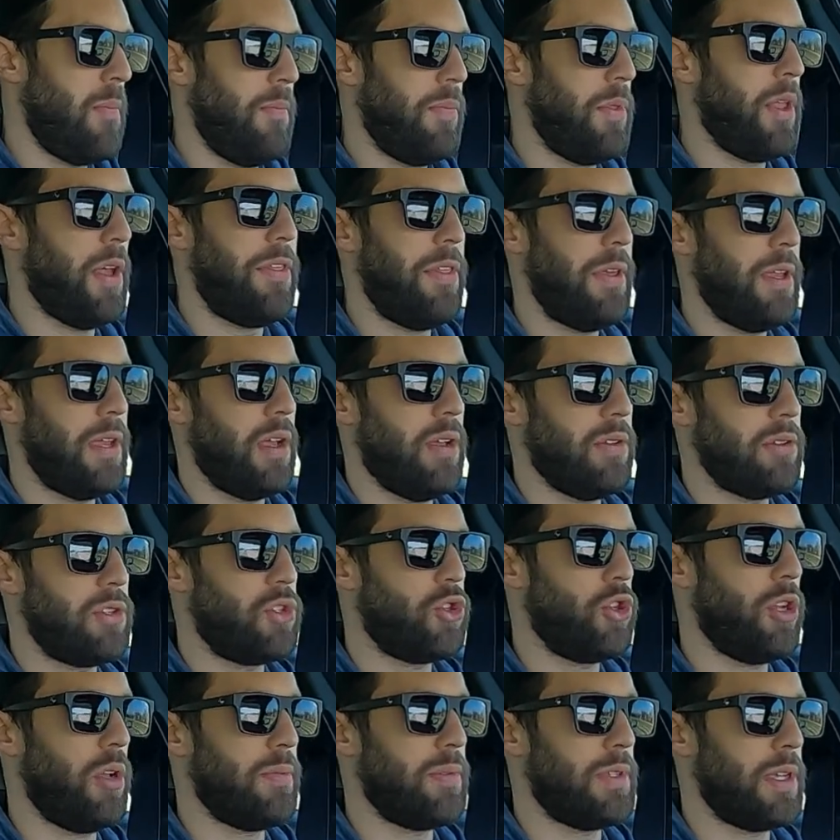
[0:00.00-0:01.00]
nothing else
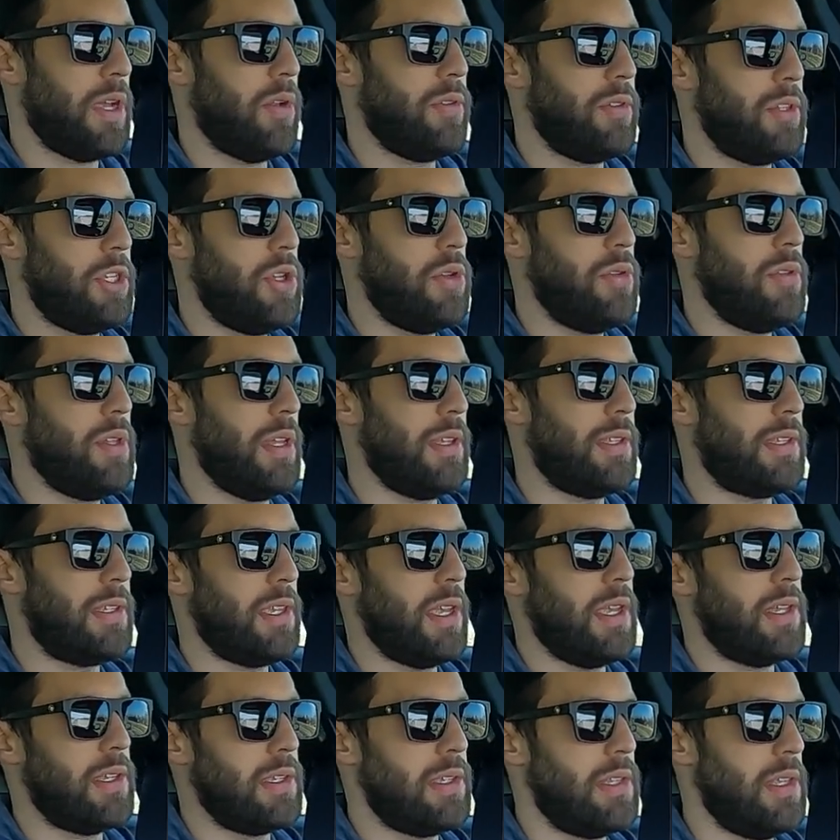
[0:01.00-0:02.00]
jumps out to you that
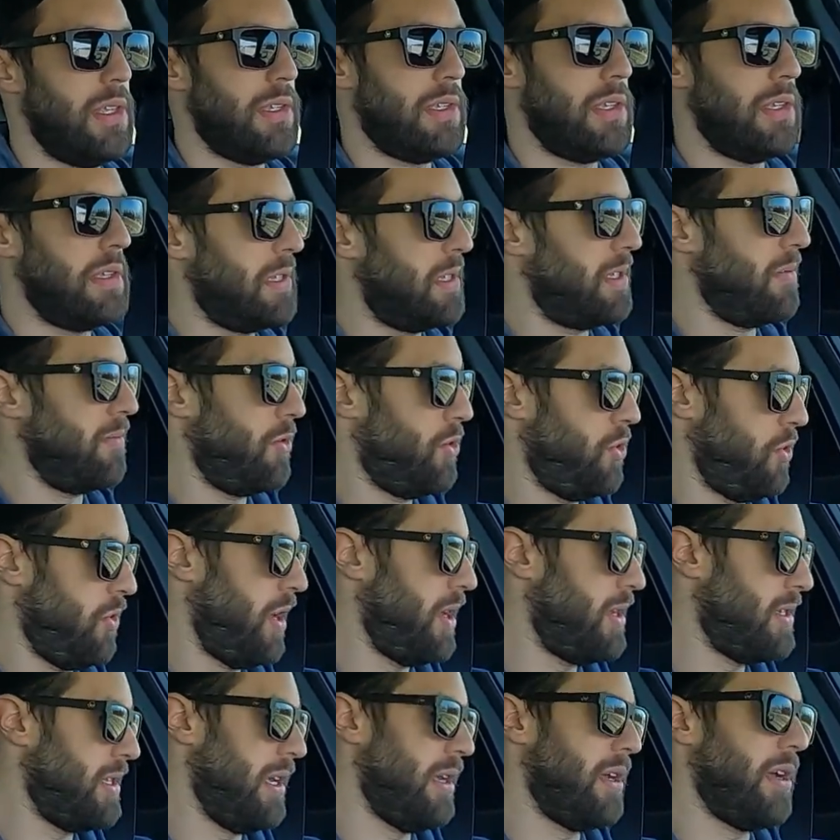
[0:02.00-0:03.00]
says this is some
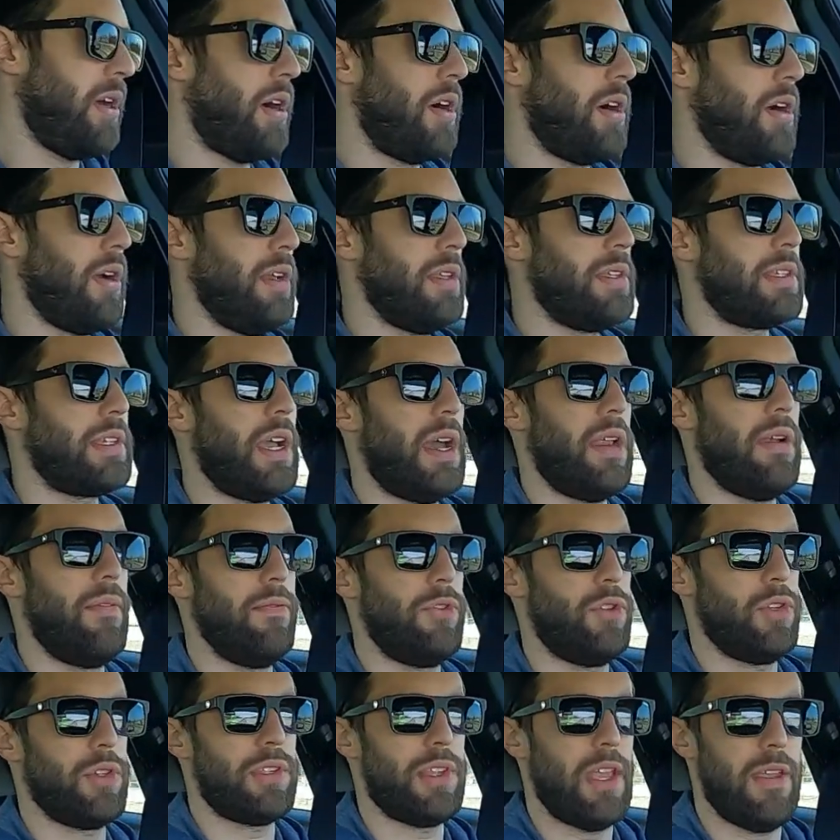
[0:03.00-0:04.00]
crazy car. It's kind of
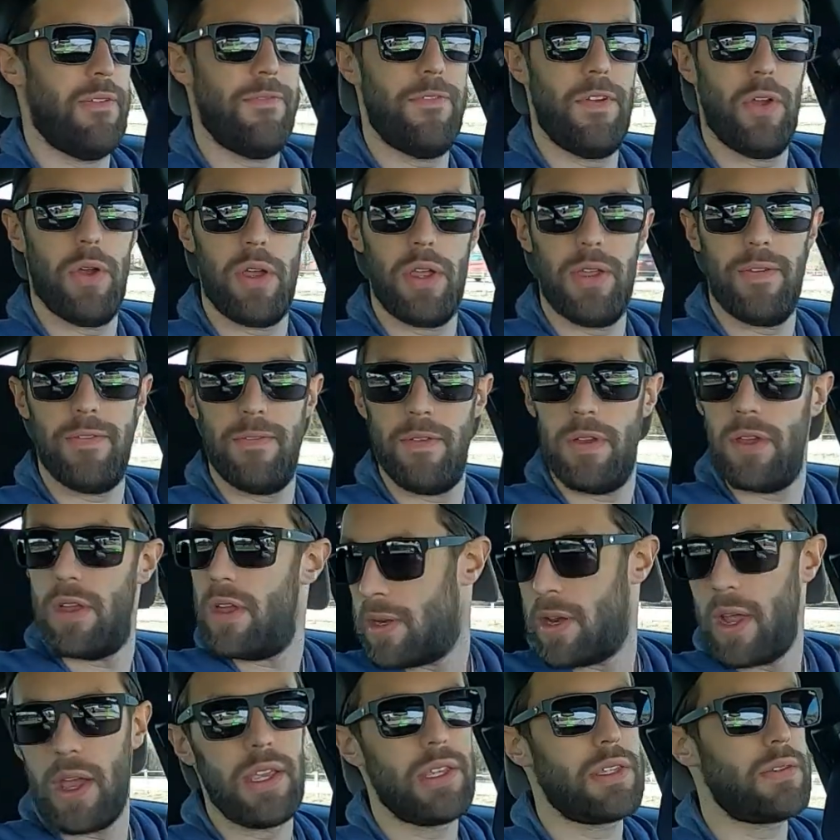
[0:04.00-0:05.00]
just a very
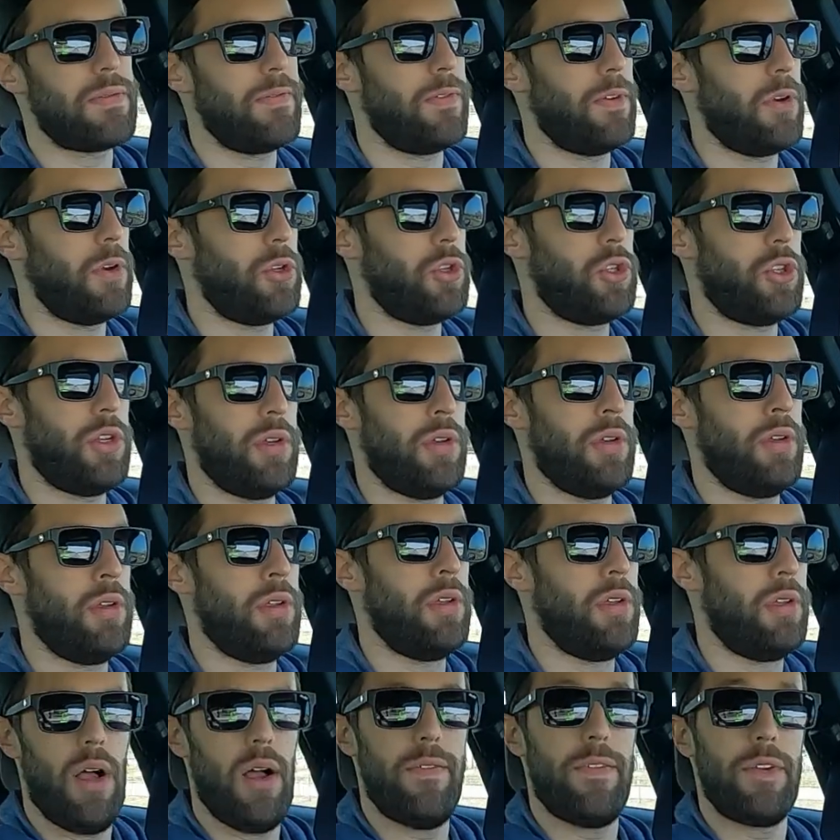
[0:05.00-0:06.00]
nice version
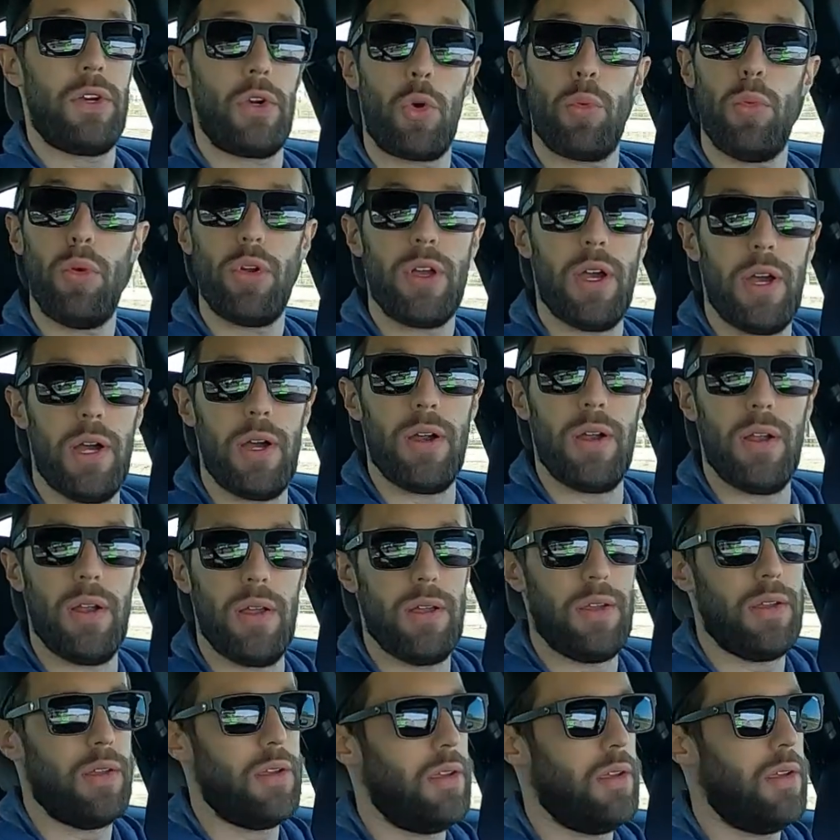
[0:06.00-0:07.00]
of a normal car.
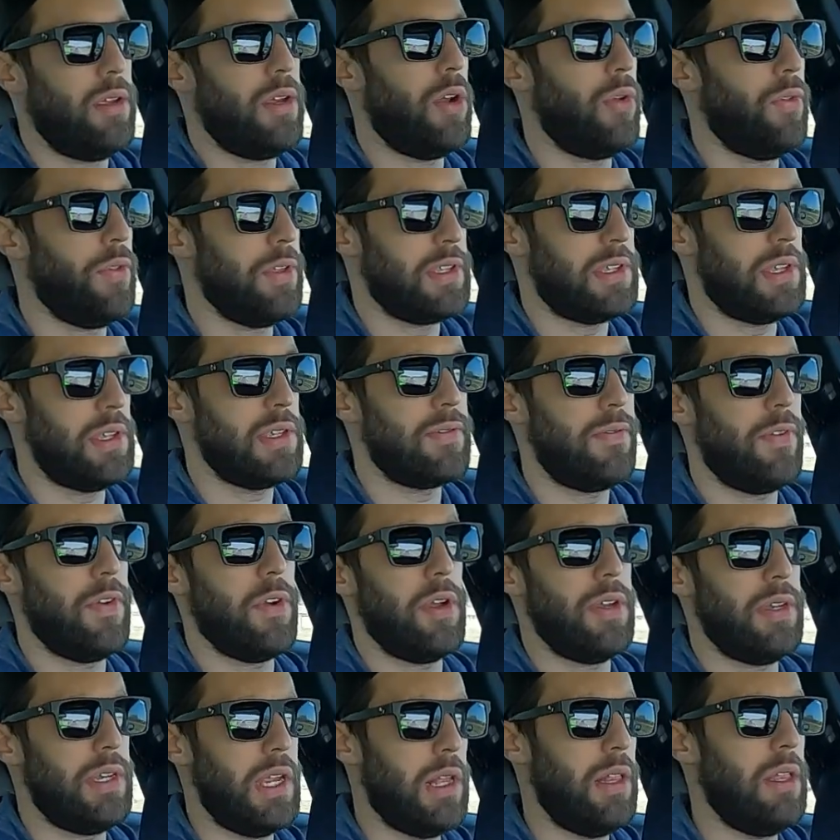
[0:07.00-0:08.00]
You know, this is
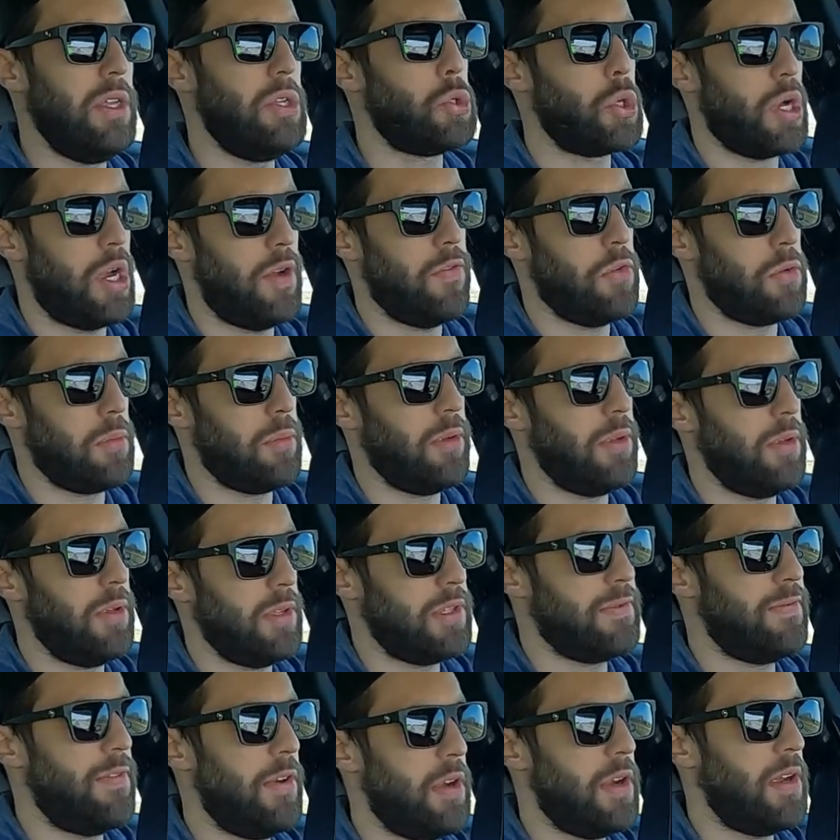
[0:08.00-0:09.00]
very daily drivable.
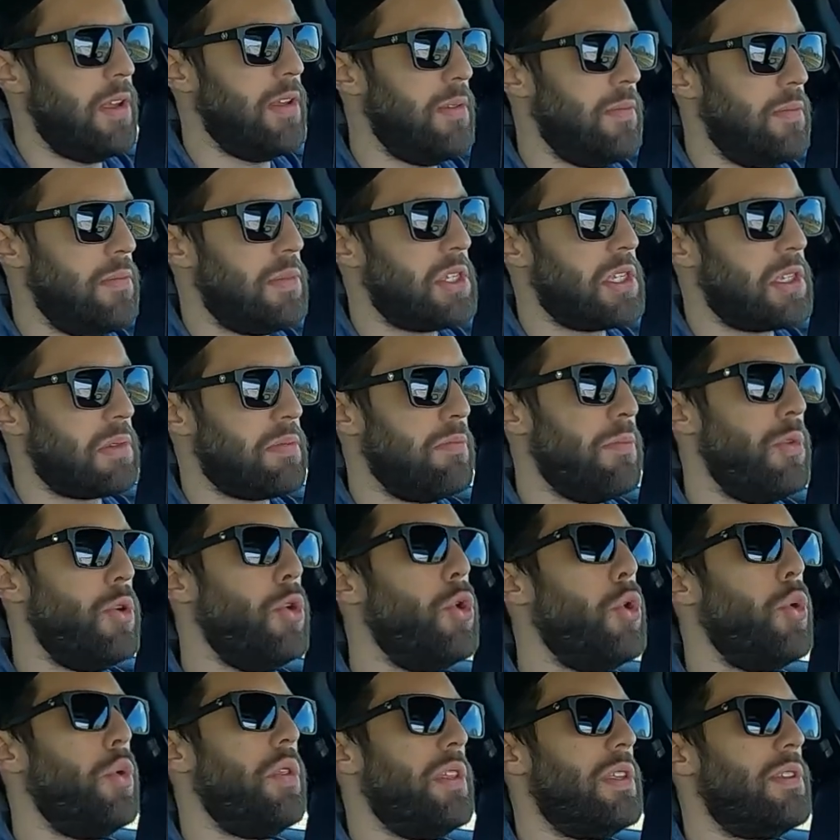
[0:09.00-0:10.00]
It's very
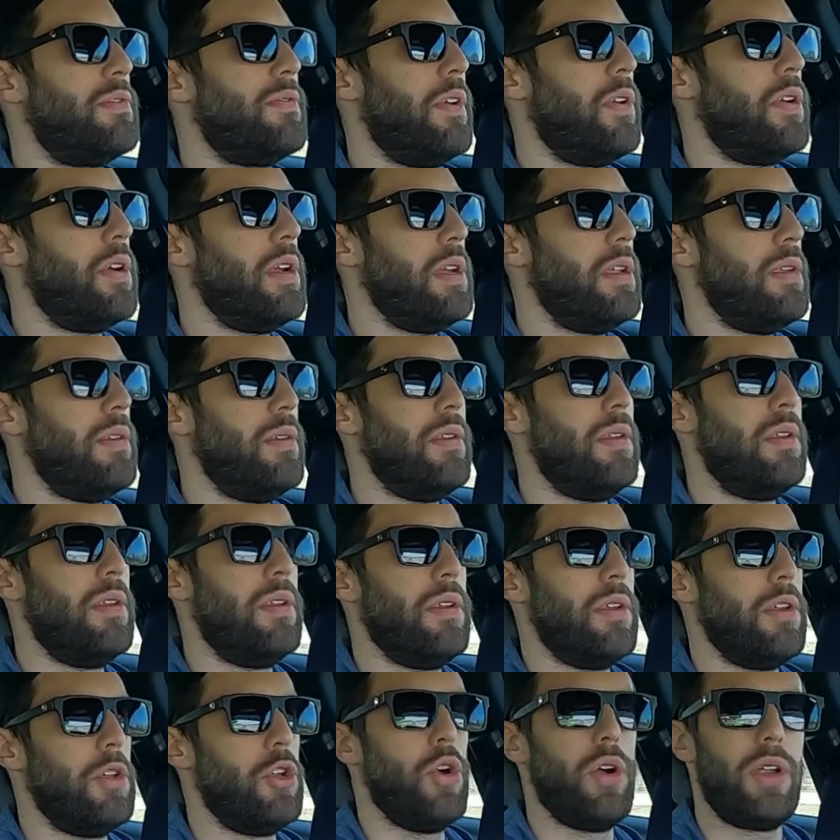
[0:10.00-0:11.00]
smooth. It's very
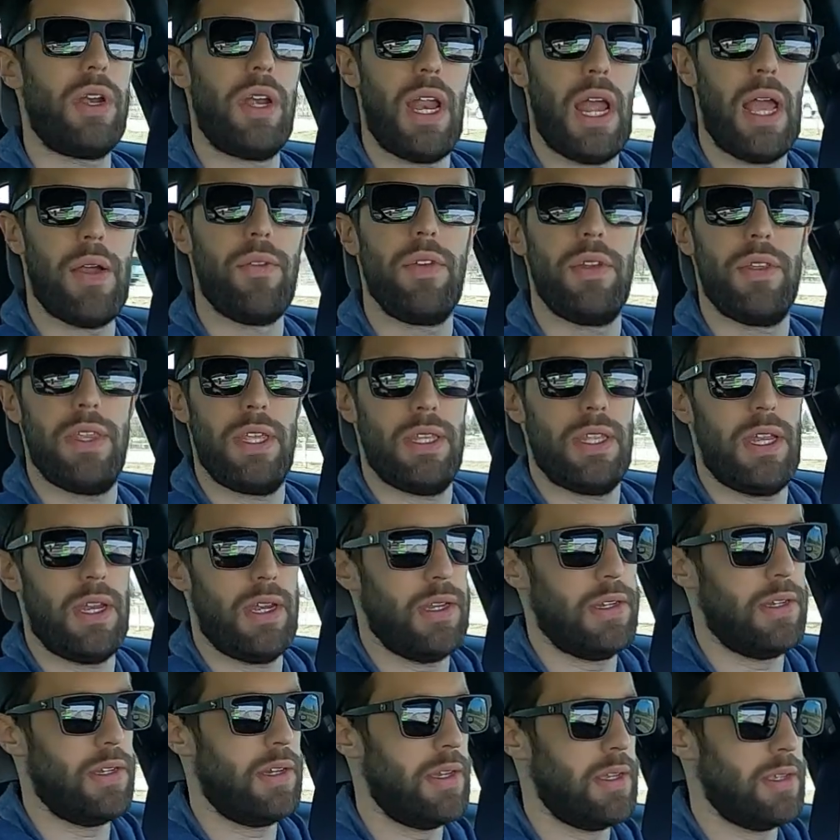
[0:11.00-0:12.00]
good at everything that
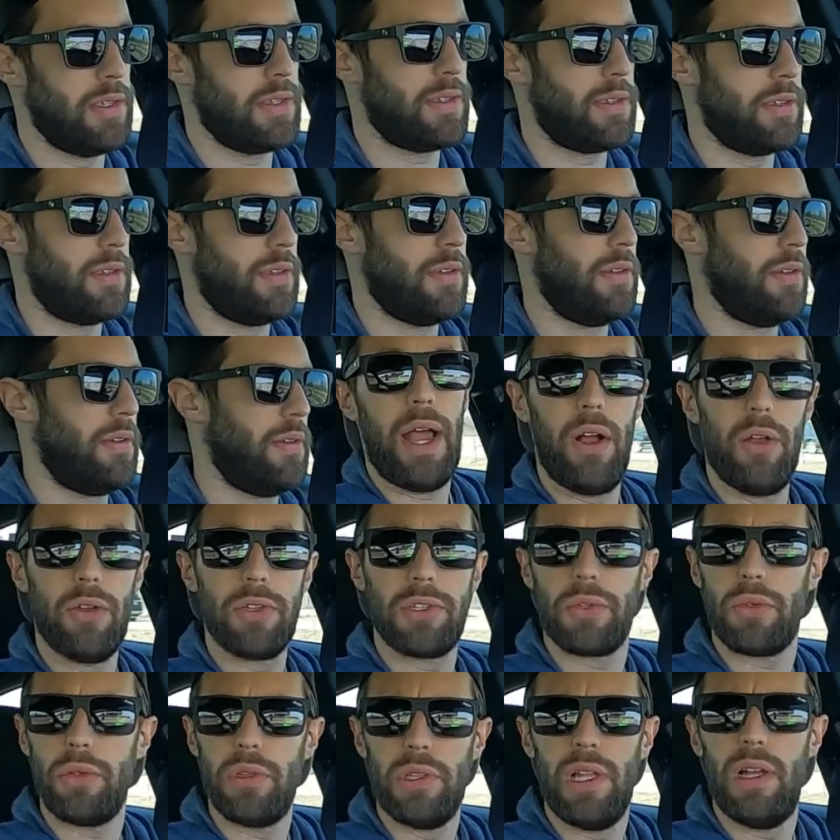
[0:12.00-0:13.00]
it does. I
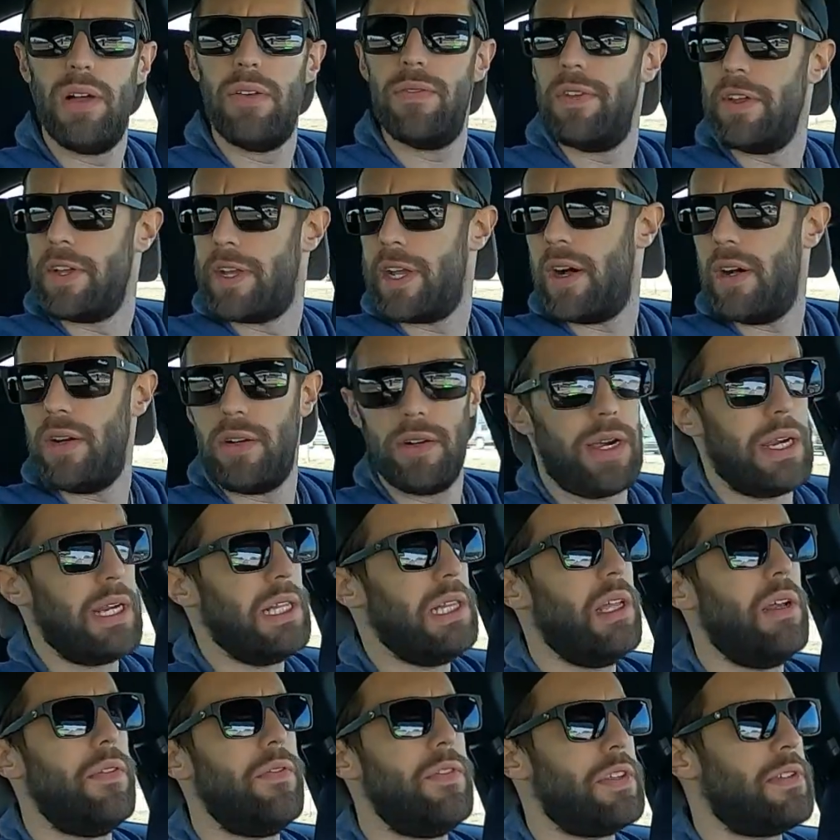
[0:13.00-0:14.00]
also love the color. I
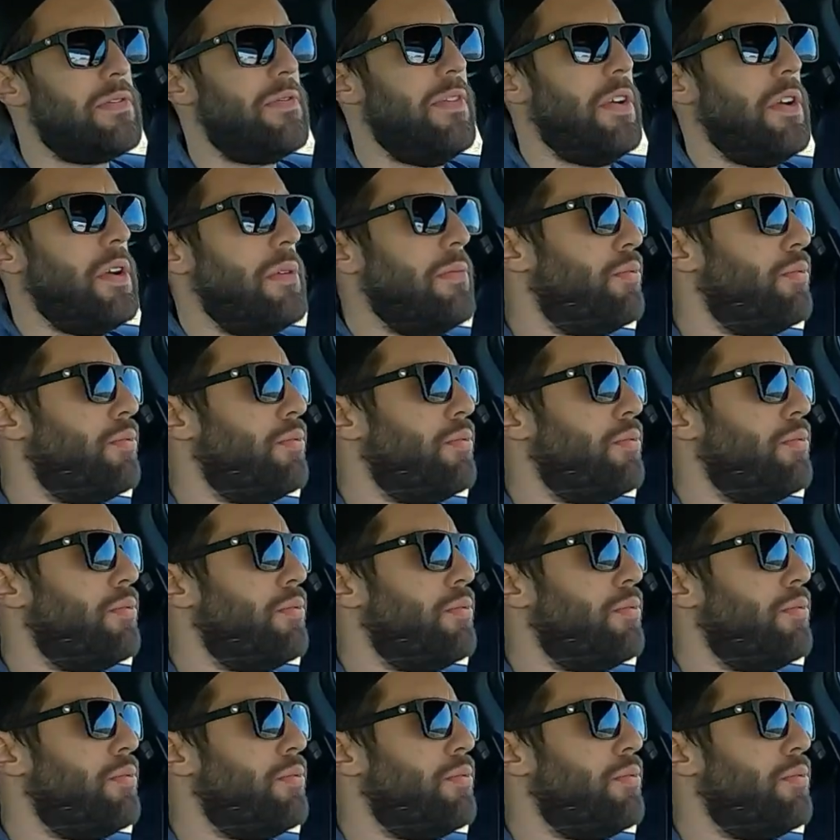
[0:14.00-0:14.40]
love this very